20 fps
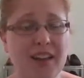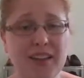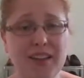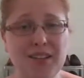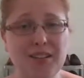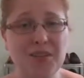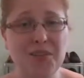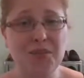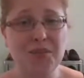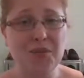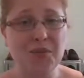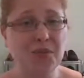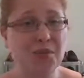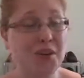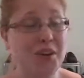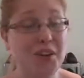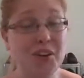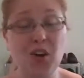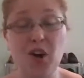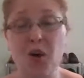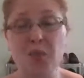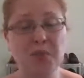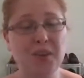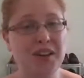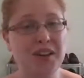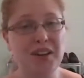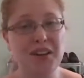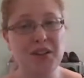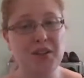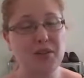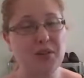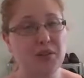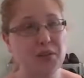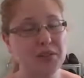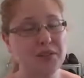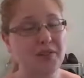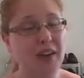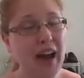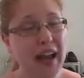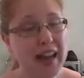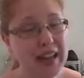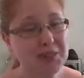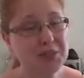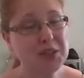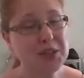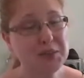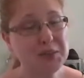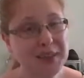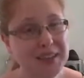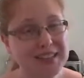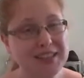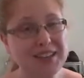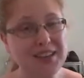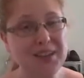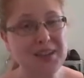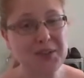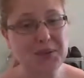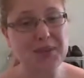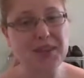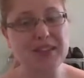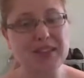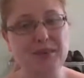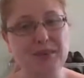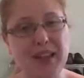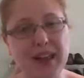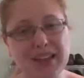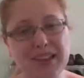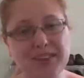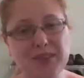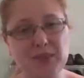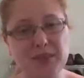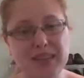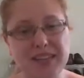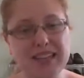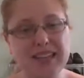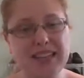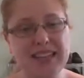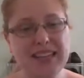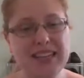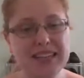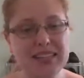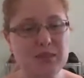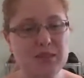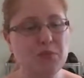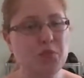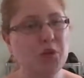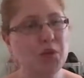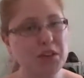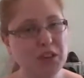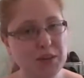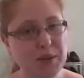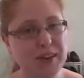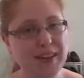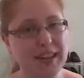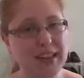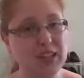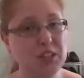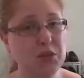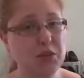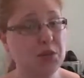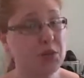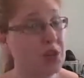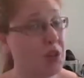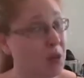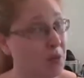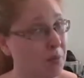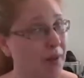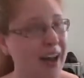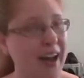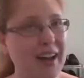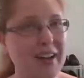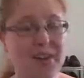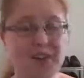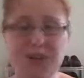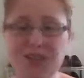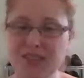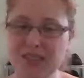you will cop a huge fine for doing so, and the supplies will be seized and put into our national stockpiles.